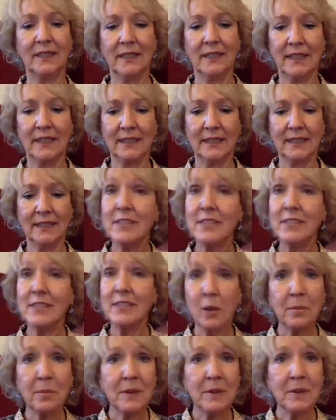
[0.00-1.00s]
Love is
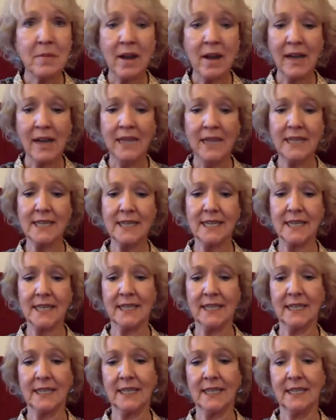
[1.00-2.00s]

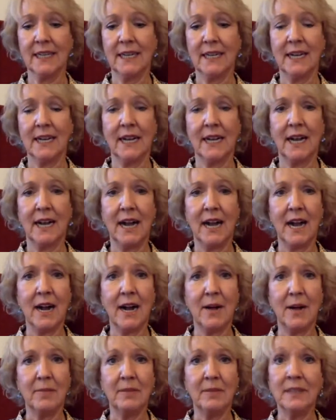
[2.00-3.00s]
open-minded.
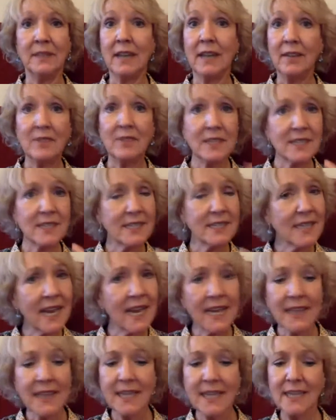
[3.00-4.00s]
Love doesn't take
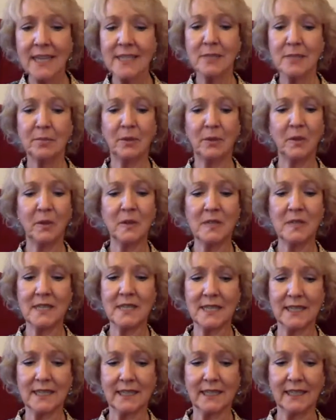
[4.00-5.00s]
things
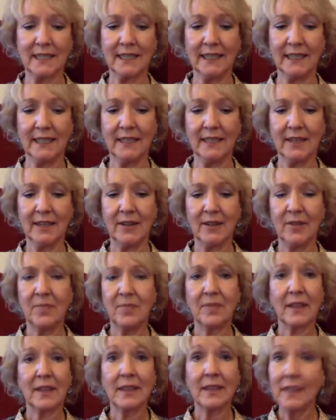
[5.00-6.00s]
personally.
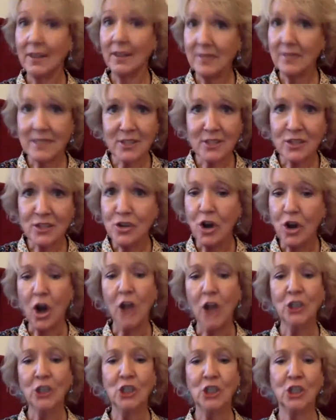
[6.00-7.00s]
Love is
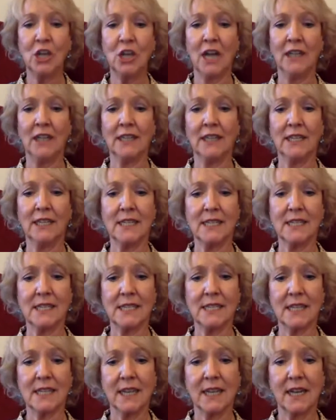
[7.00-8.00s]
not jealous.
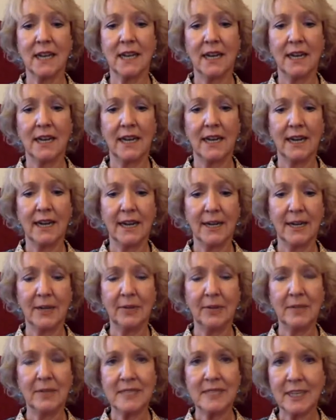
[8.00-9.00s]

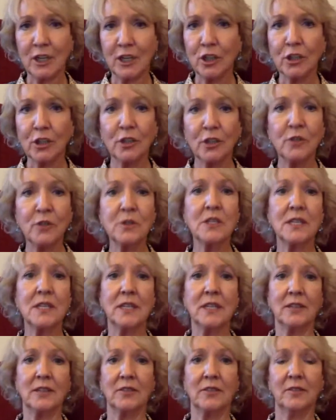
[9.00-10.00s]
It's
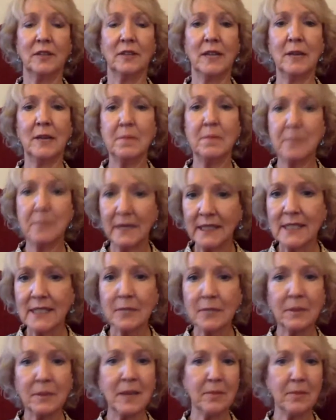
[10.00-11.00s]
inclusive. It builds
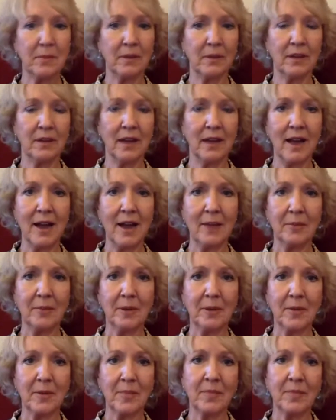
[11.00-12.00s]
people up.
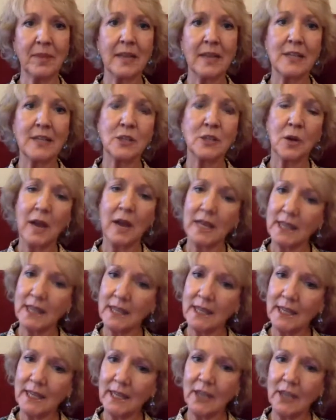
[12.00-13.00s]
So I
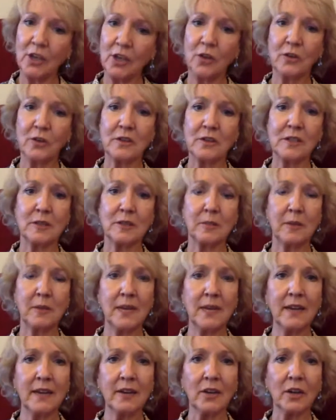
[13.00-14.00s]
think your
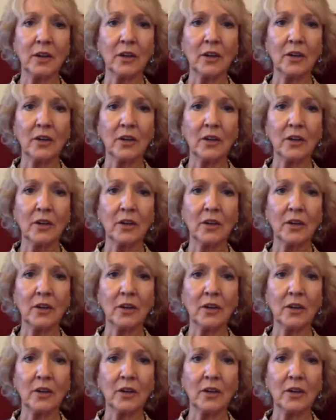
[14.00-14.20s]
speaker